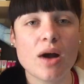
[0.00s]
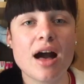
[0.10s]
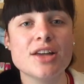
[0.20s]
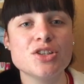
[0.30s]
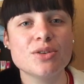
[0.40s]

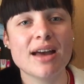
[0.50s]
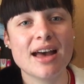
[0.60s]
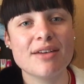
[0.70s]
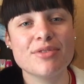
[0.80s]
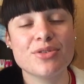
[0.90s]
I do
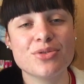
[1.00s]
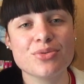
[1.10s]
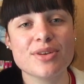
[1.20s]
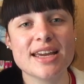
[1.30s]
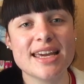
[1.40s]
have
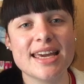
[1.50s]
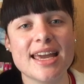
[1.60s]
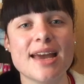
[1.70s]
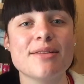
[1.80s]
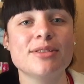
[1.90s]

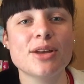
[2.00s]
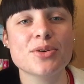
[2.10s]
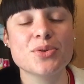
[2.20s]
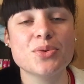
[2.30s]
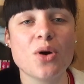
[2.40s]
3
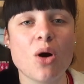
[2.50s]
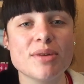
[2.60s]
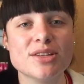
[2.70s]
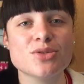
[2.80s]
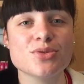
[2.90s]
local
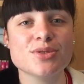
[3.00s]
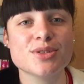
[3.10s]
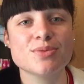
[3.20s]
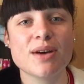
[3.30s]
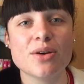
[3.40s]
comic stores
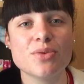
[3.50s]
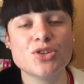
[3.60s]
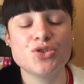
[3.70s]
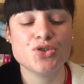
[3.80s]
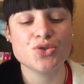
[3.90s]
as well
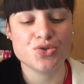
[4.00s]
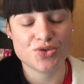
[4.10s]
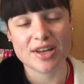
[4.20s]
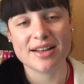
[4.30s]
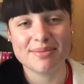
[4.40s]
which do
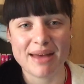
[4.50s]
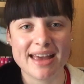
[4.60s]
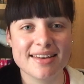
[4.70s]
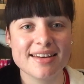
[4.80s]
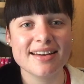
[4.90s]
sell
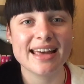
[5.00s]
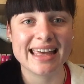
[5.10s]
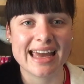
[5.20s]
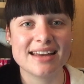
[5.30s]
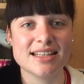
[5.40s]
manga.
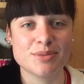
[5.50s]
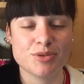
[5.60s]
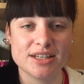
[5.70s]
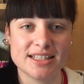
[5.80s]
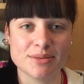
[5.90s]
Again, it's
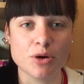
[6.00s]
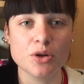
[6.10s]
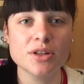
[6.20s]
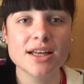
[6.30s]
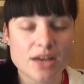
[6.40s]
pretty small.